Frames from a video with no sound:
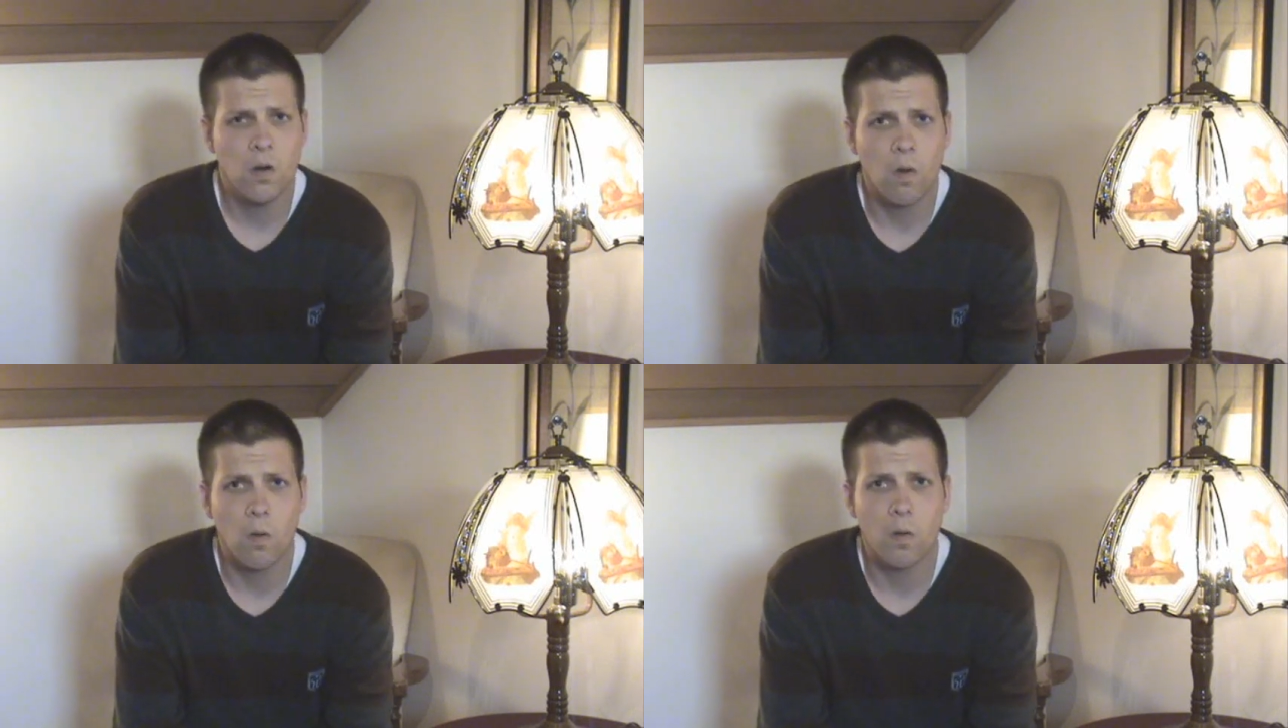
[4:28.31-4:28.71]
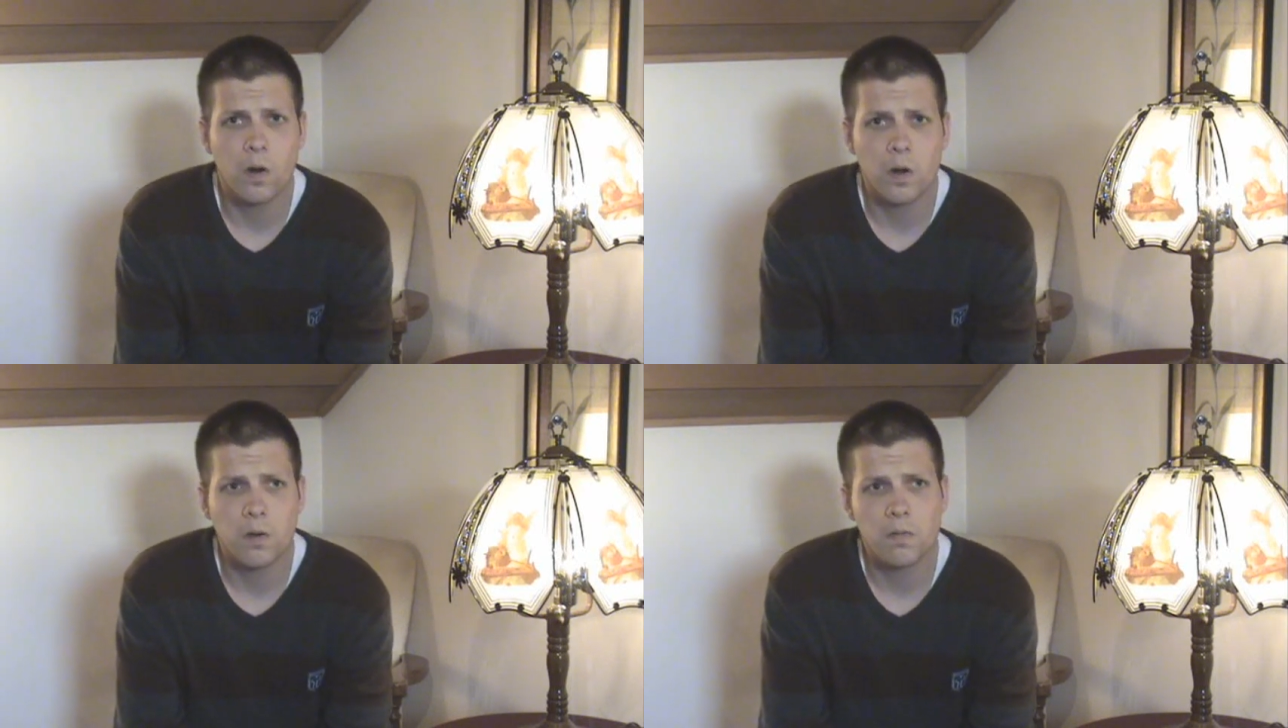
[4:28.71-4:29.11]

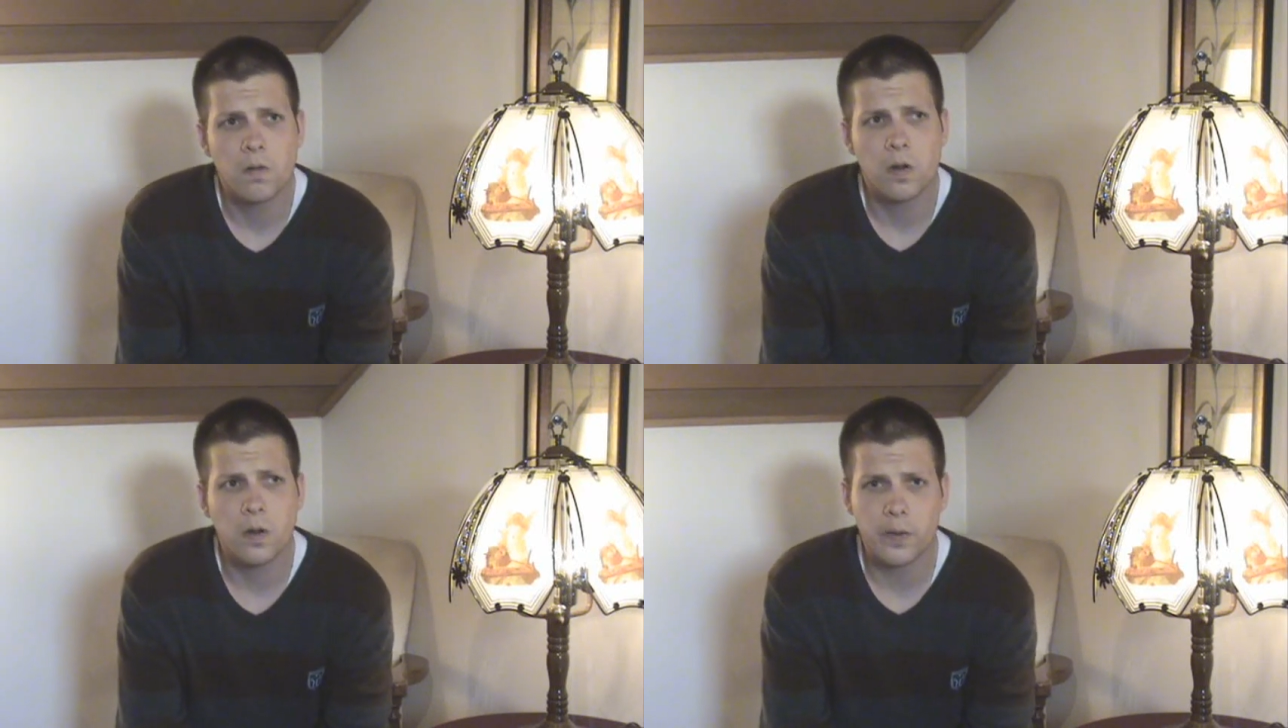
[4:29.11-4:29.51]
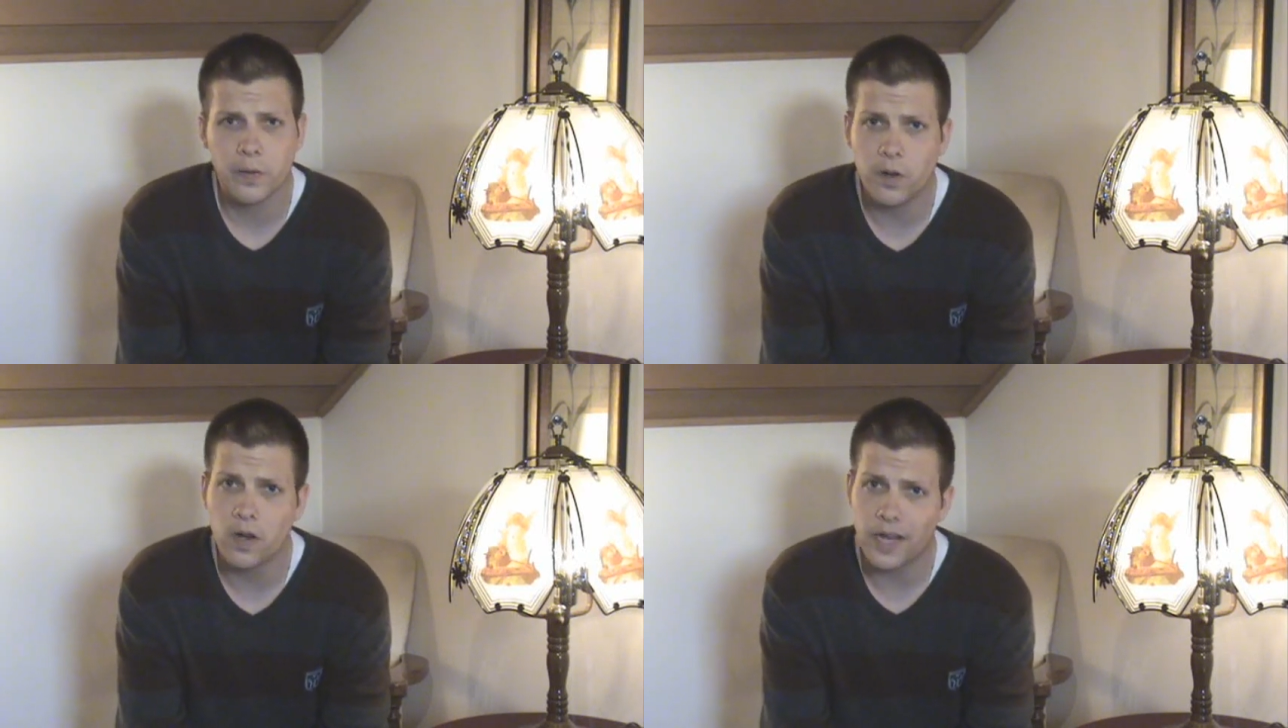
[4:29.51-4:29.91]
or
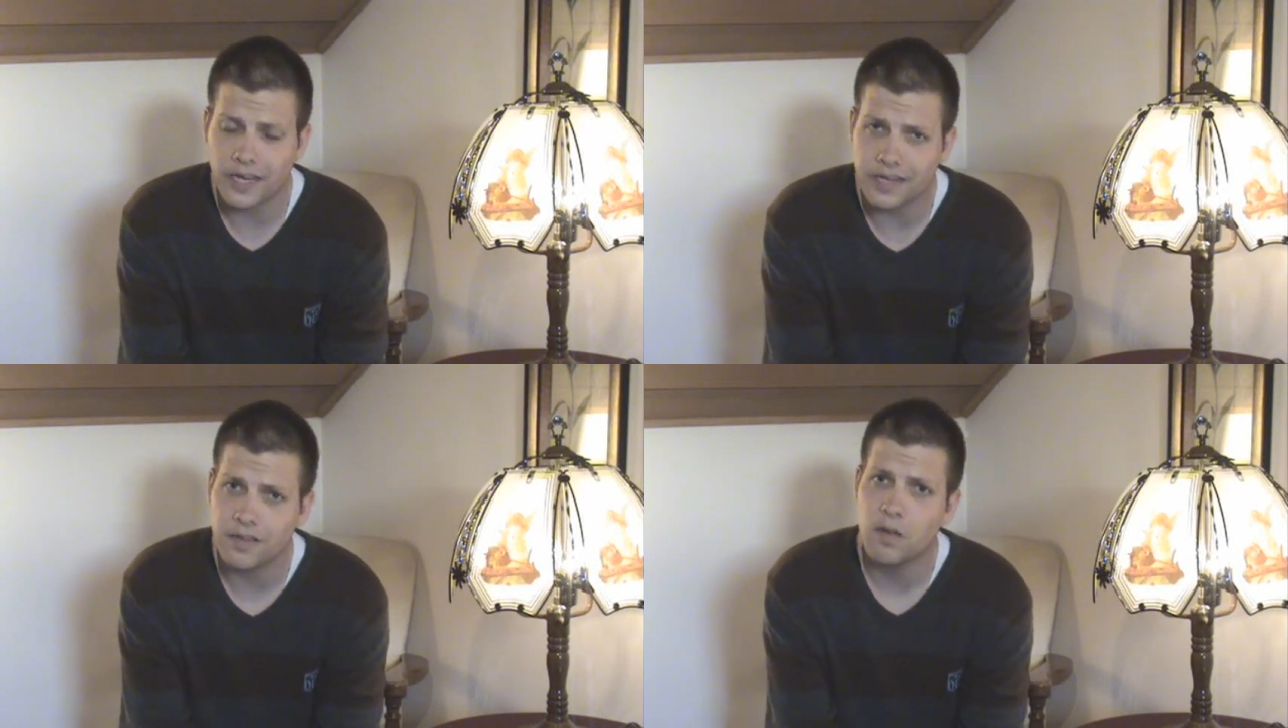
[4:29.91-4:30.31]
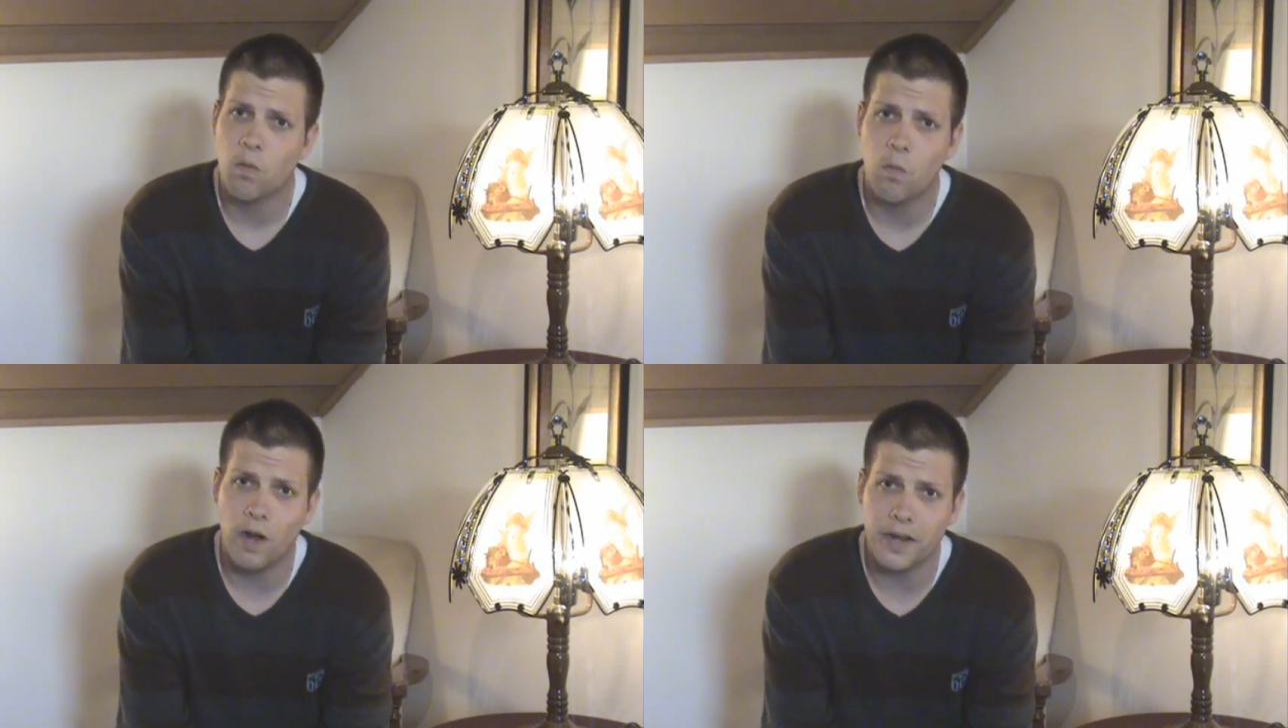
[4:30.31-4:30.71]
Röda Lacket
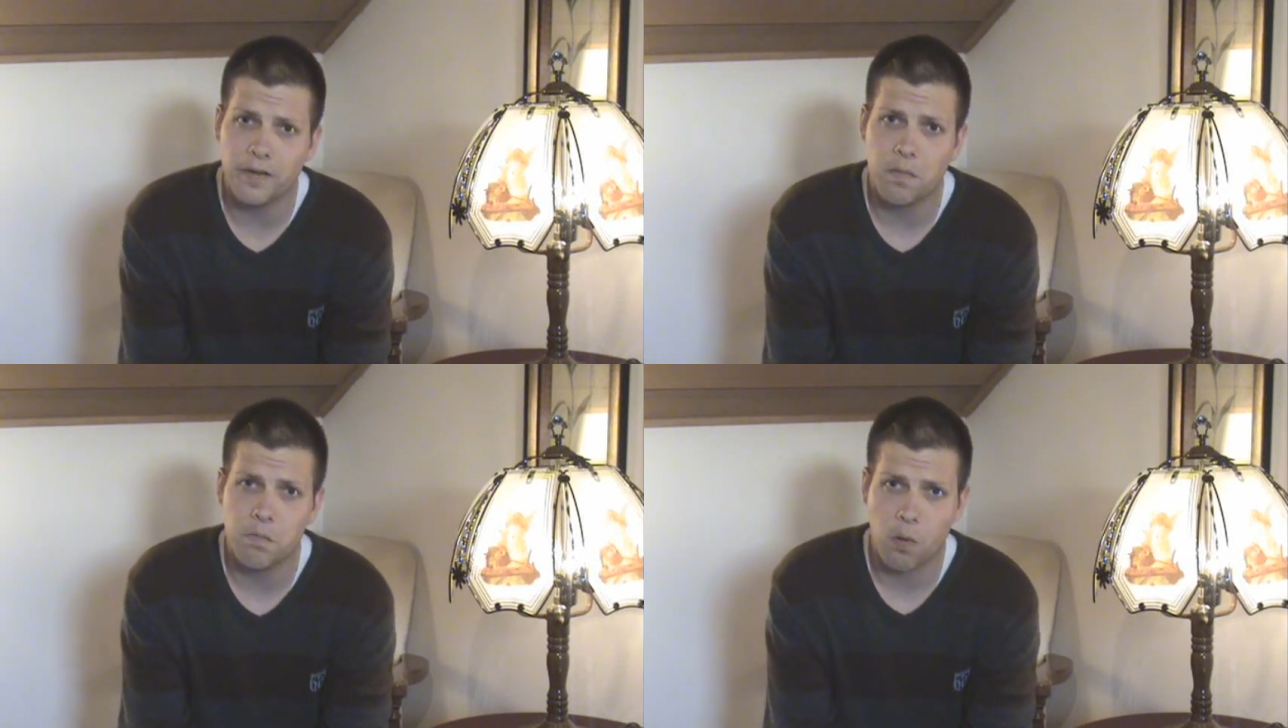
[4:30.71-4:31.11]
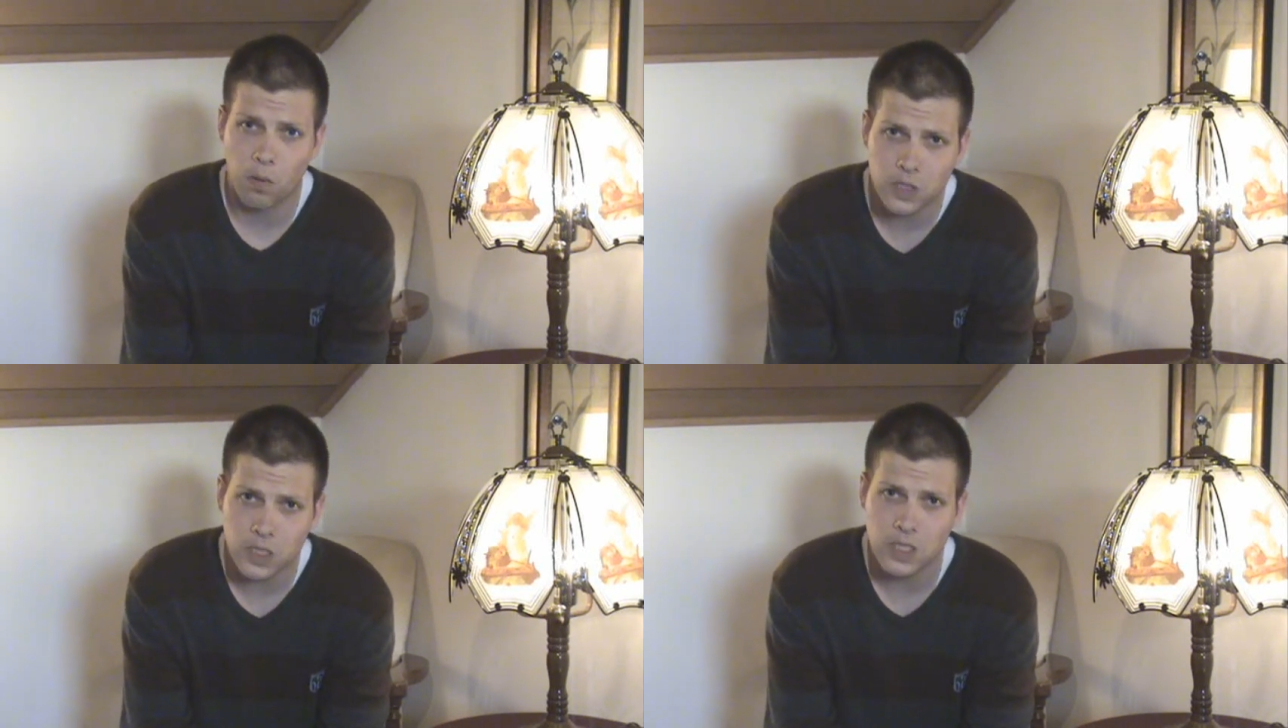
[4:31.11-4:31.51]
white
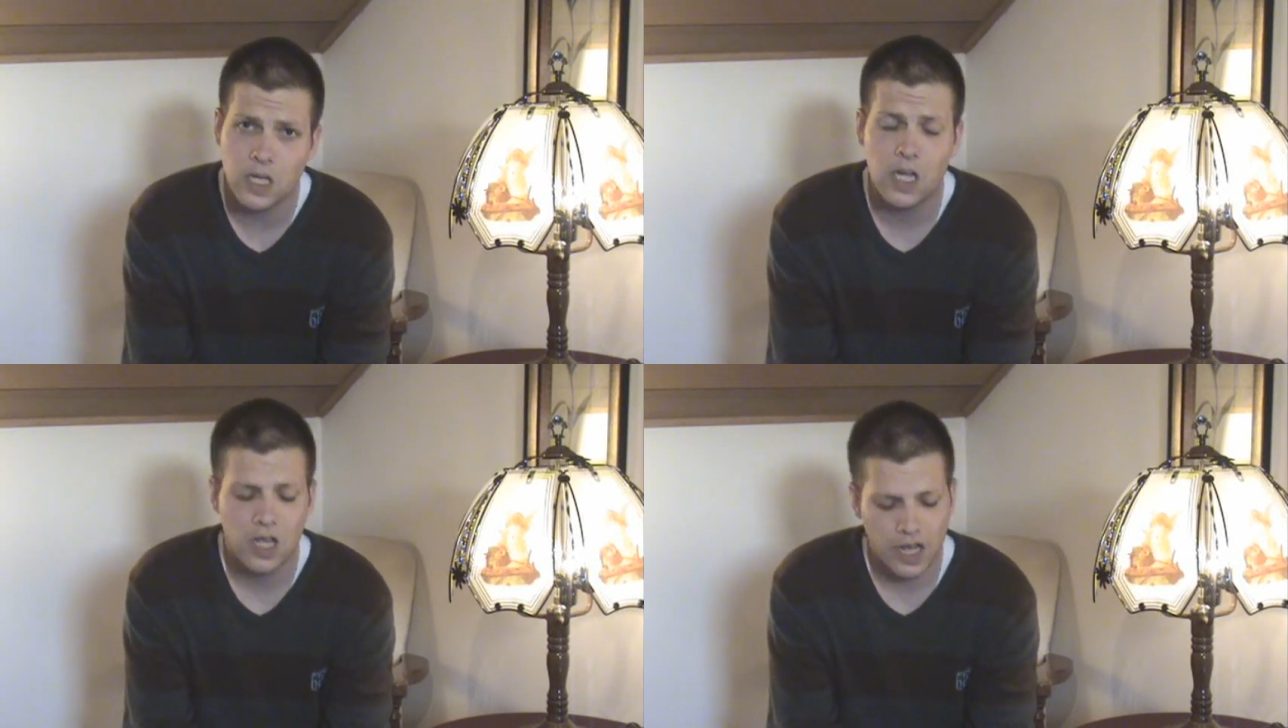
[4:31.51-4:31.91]
portion,